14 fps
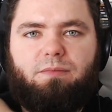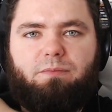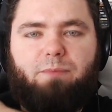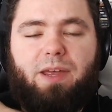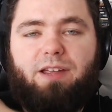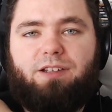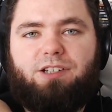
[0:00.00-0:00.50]

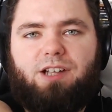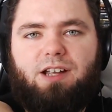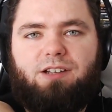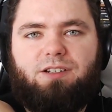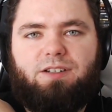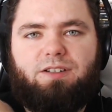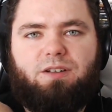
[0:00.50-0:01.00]
make a
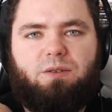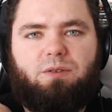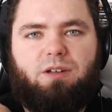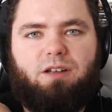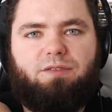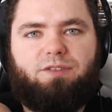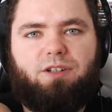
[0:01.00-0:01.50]
change in his own
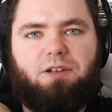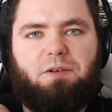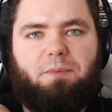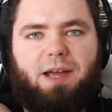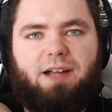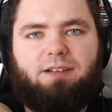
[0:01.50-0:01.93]
life to go back